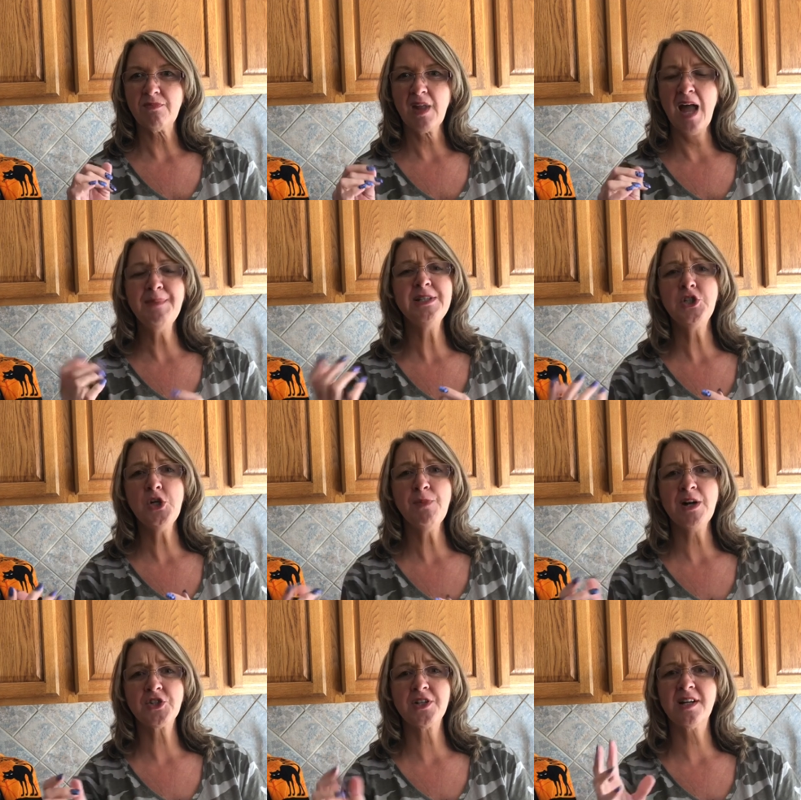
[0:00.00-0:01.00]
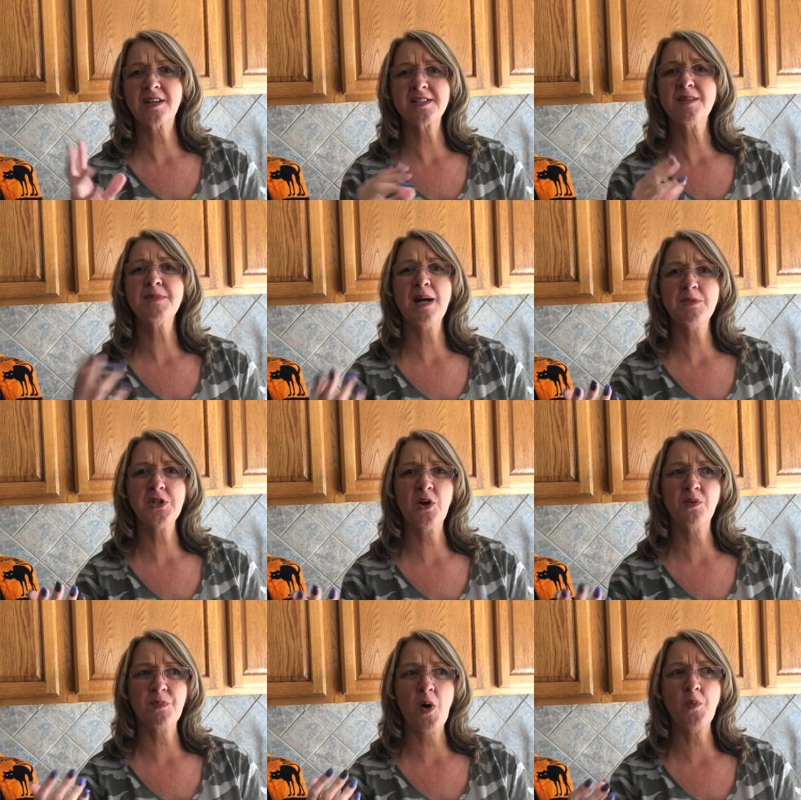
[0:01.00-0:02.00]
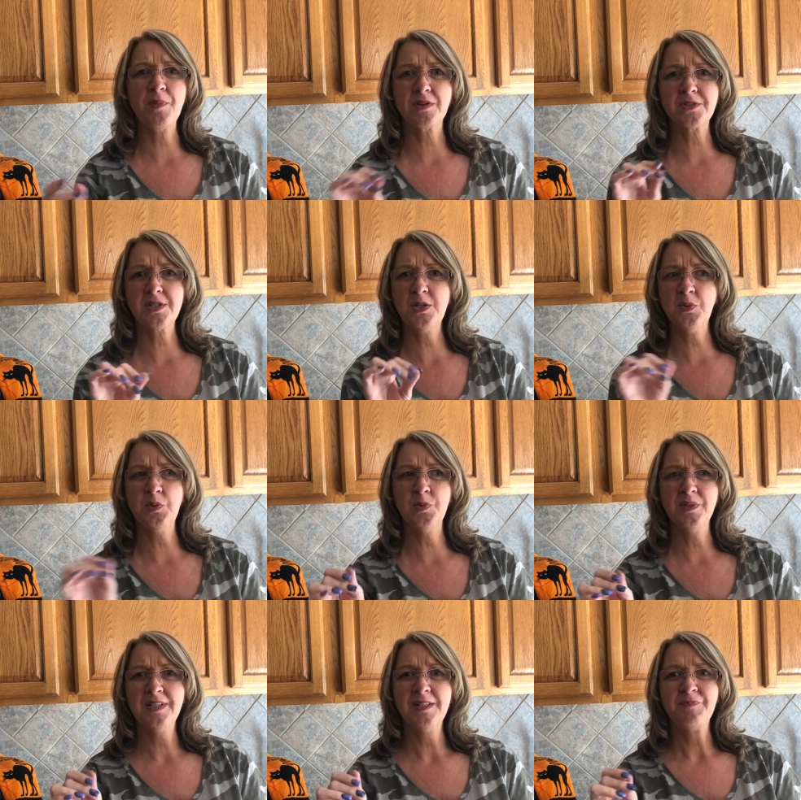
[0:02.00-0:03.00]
I mean, too much in there because sometimes, you know, oatmeal's too